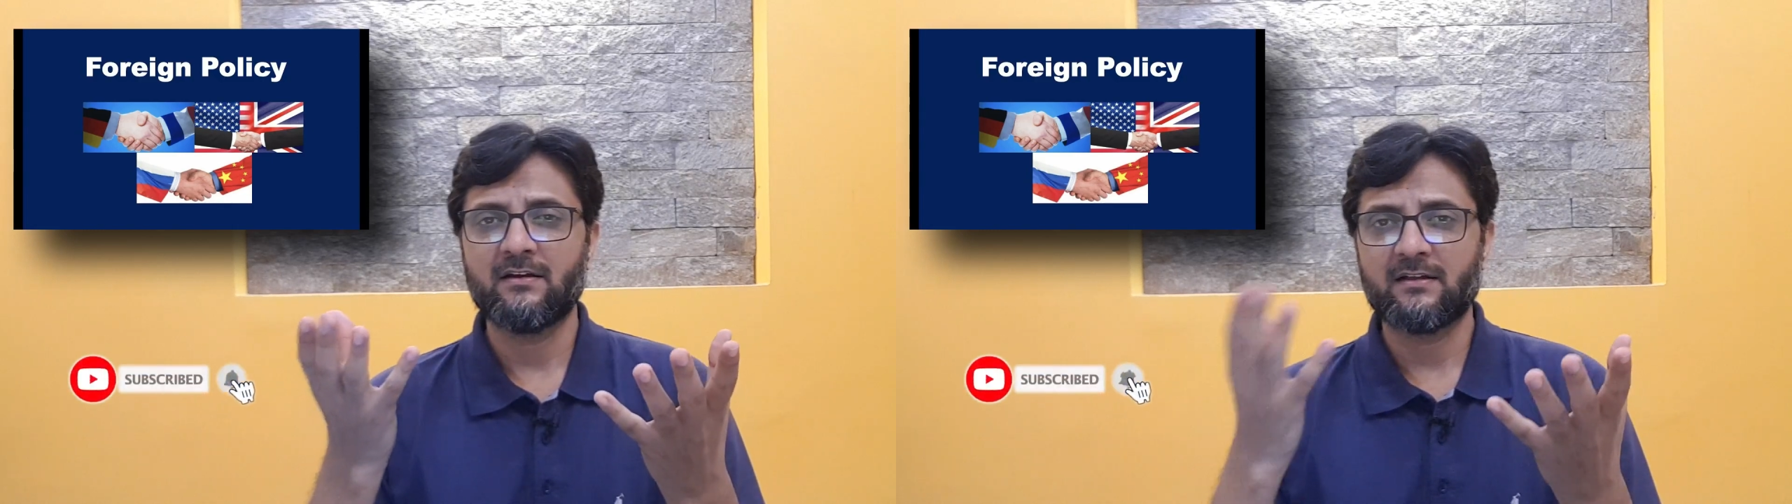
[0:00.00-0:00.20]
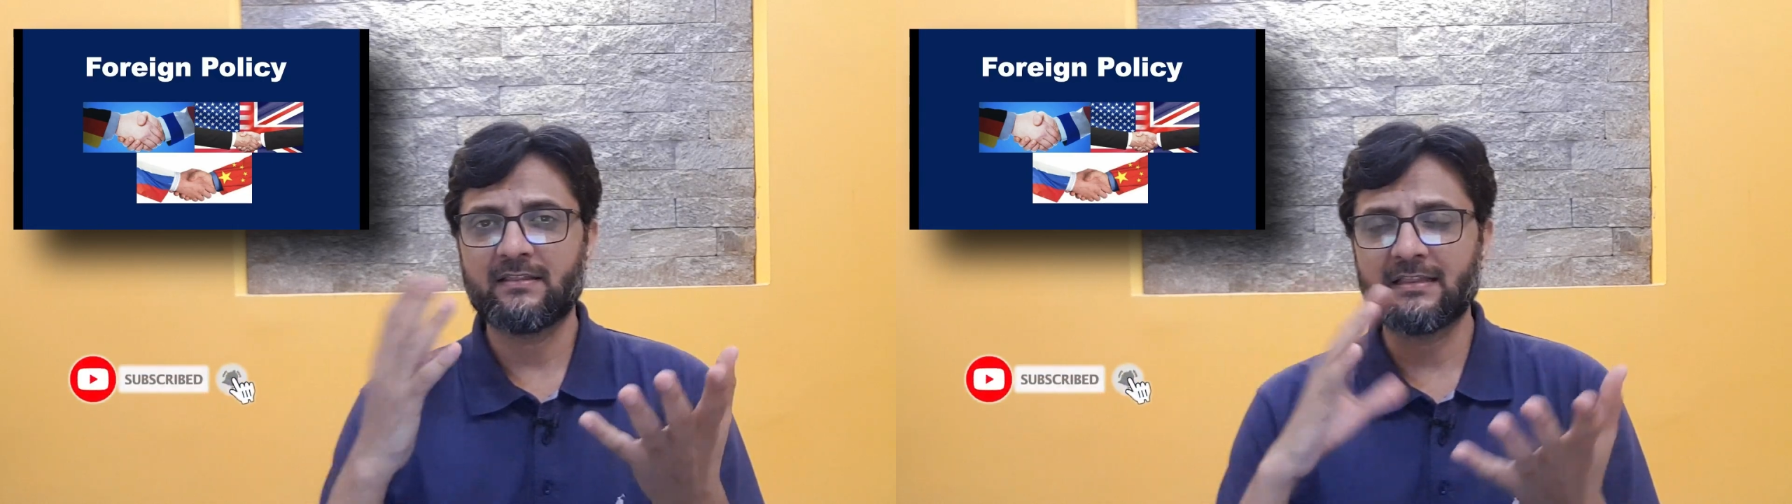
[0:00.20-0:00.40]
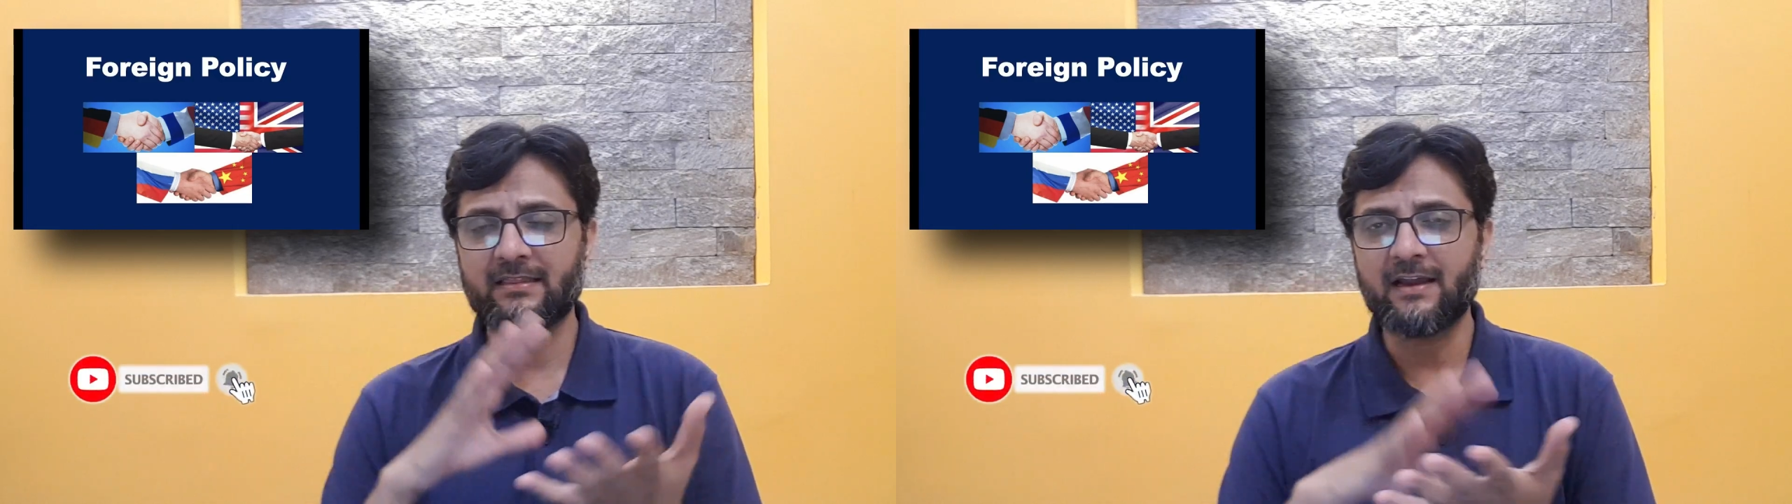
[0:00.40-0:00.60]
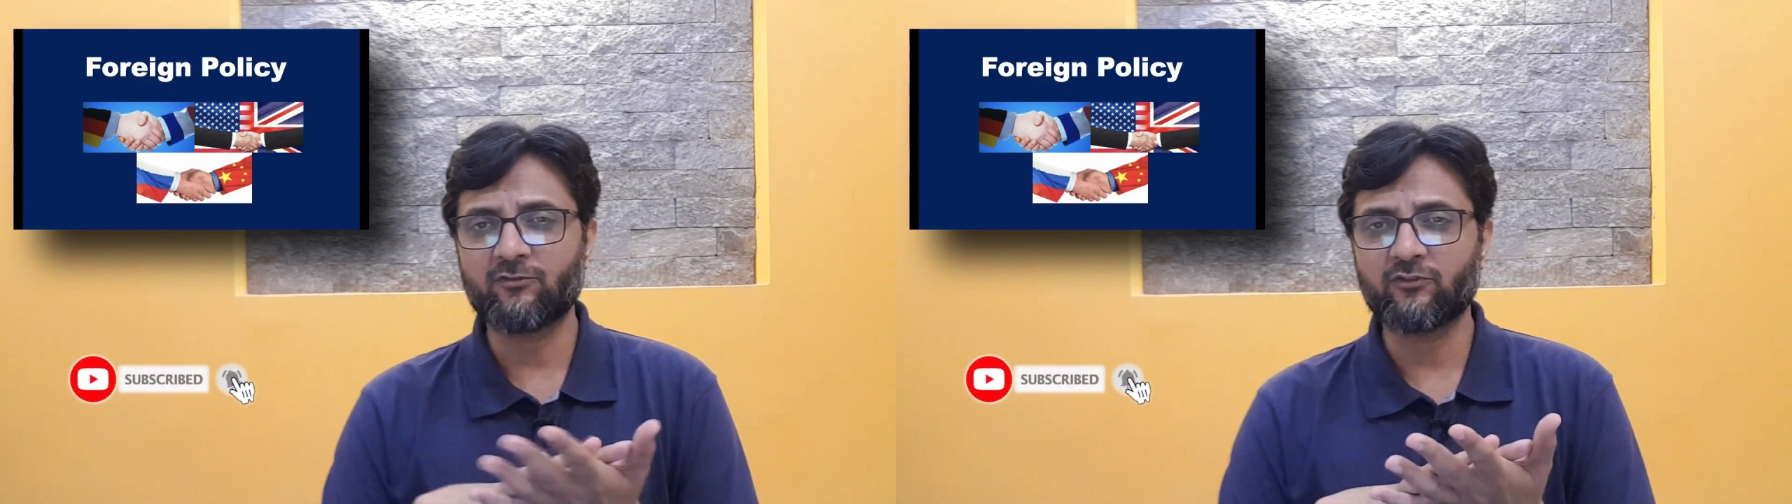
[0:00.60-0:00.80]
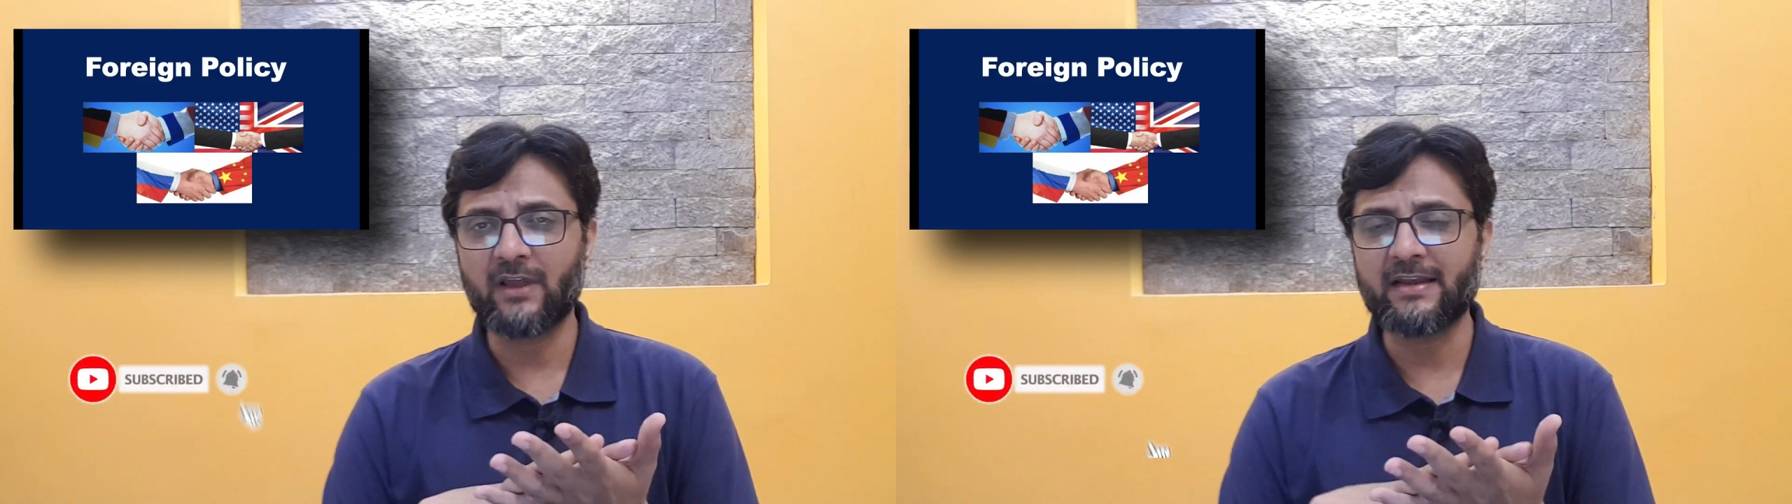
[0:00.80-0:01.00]
then that
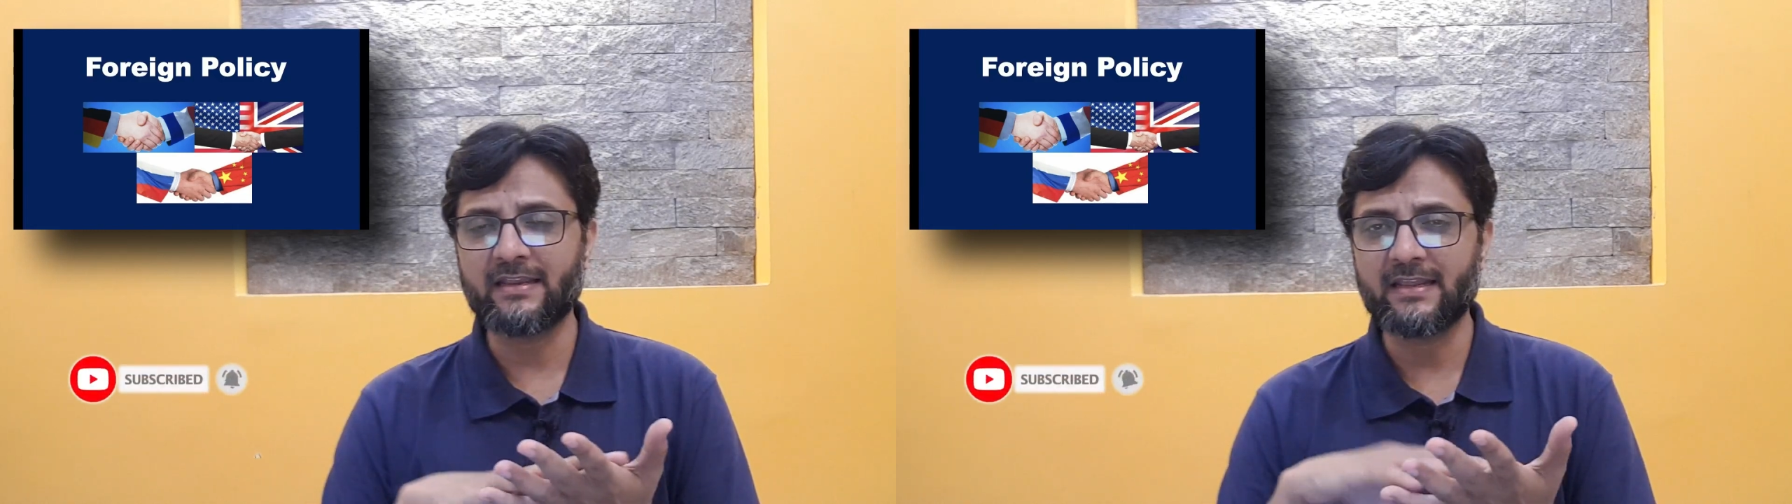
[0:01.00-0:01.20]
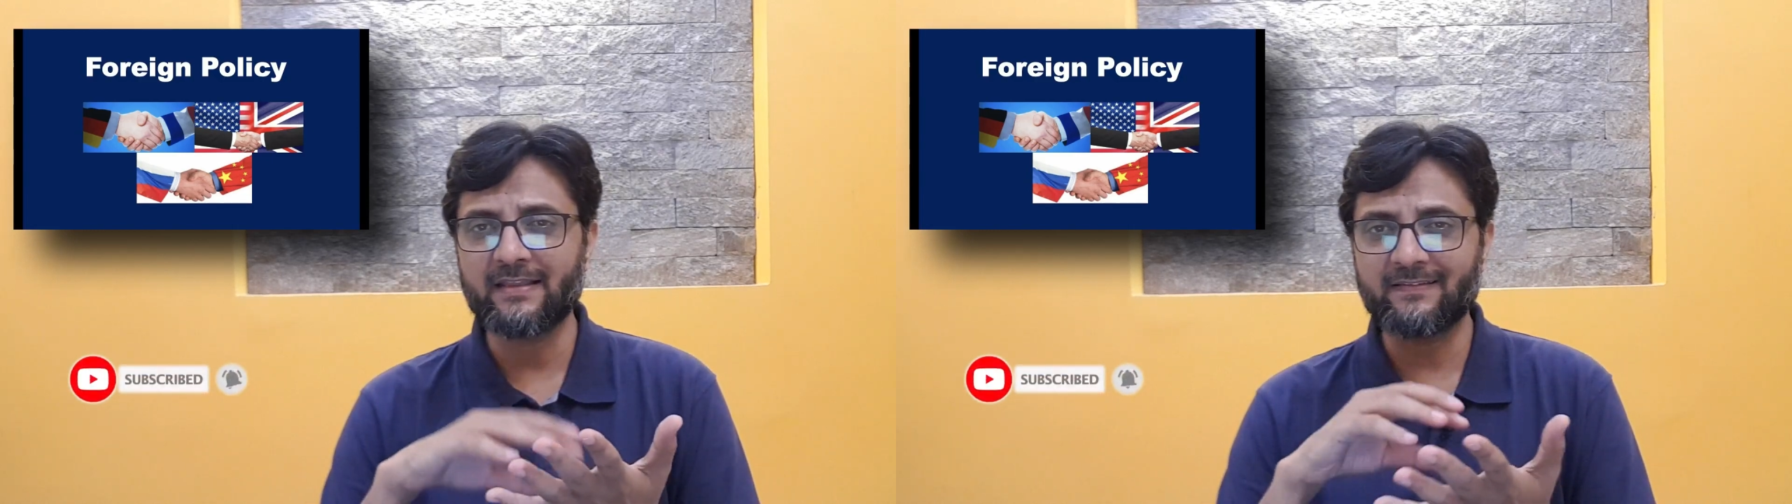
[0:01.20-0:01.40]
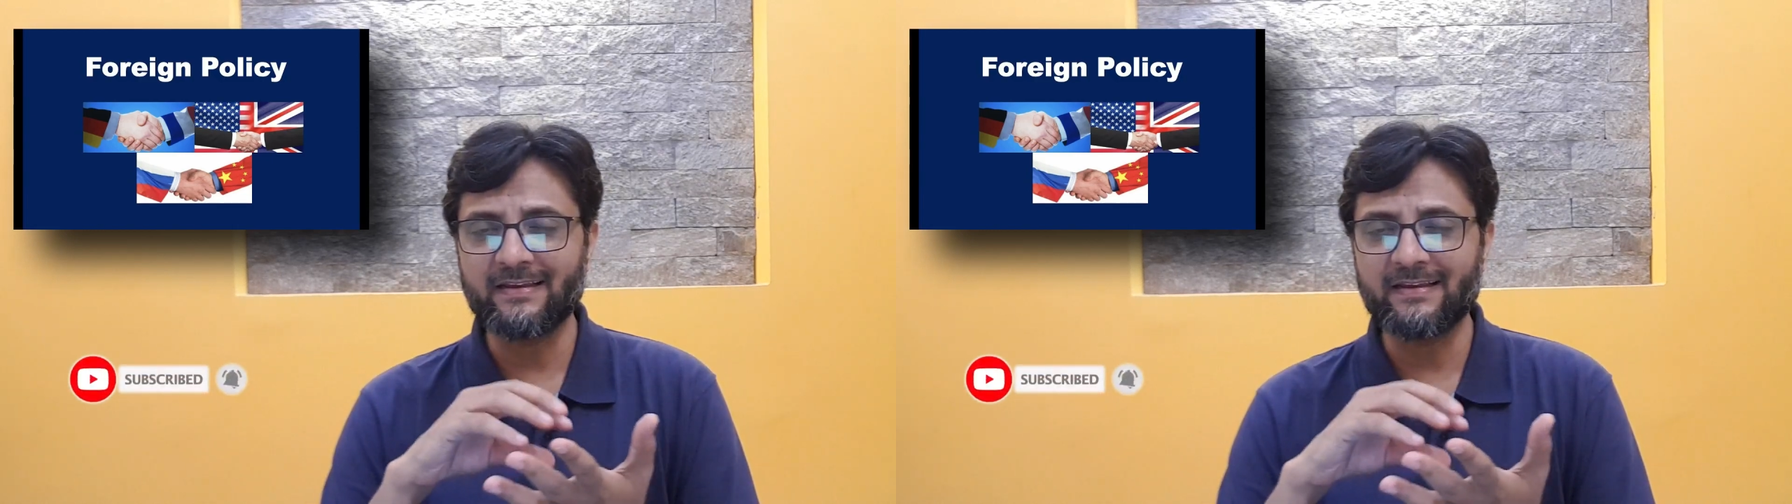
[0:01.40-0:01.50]
society is